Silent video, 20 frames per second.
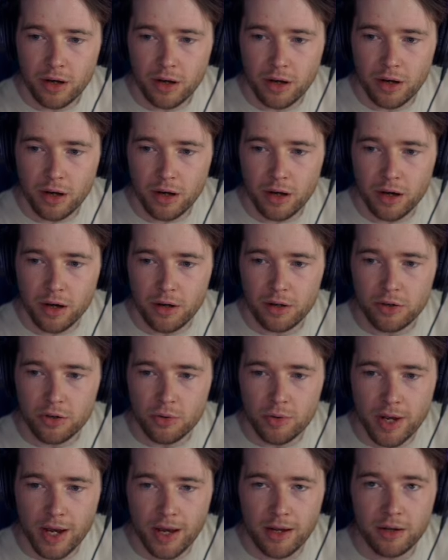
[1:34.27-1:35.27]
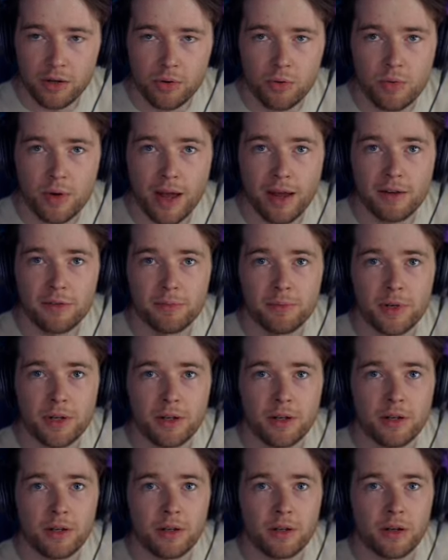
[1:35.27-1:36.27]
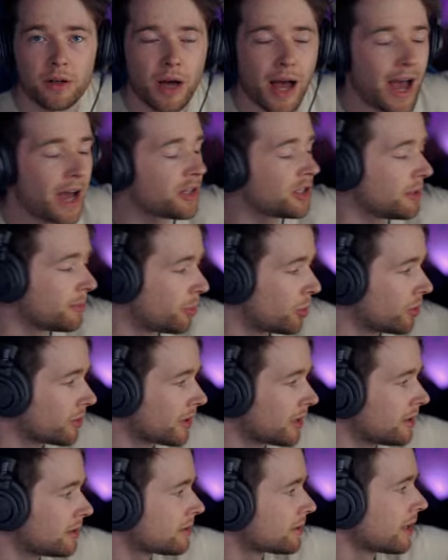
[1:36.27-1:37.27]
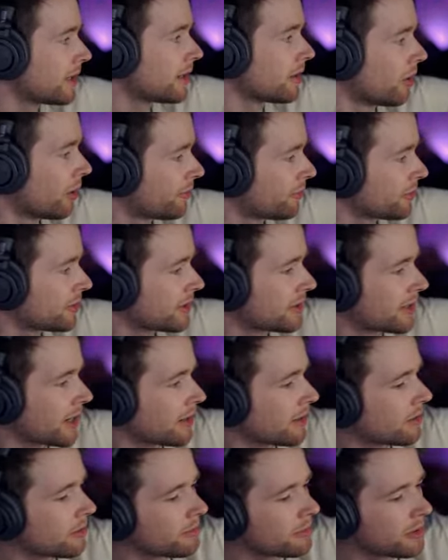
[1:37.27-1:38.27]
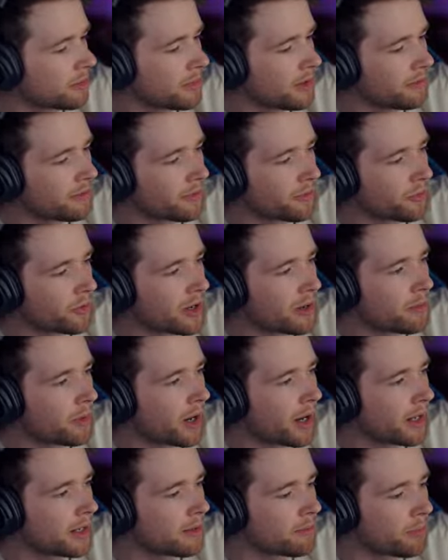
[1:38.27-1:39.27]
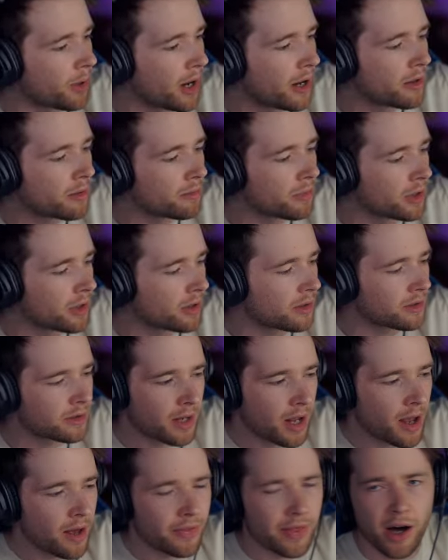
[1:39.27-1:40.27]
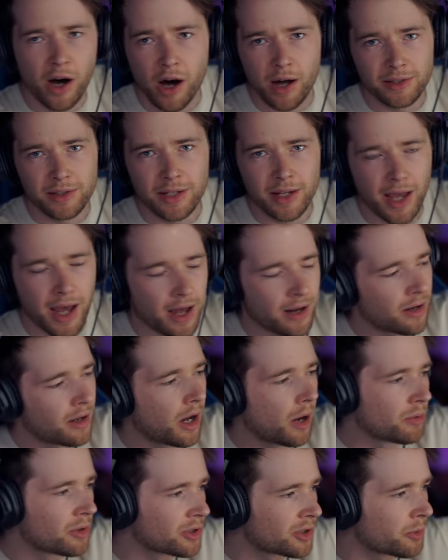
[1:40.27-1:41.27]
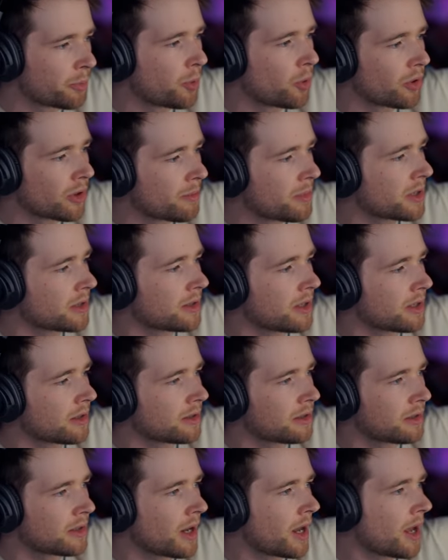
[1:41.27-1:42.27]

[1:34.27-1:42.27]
uh UK who gave me I actually bought these. They did offer to send them to me for free, but I did buy them because they're hard to get. I want to support the business.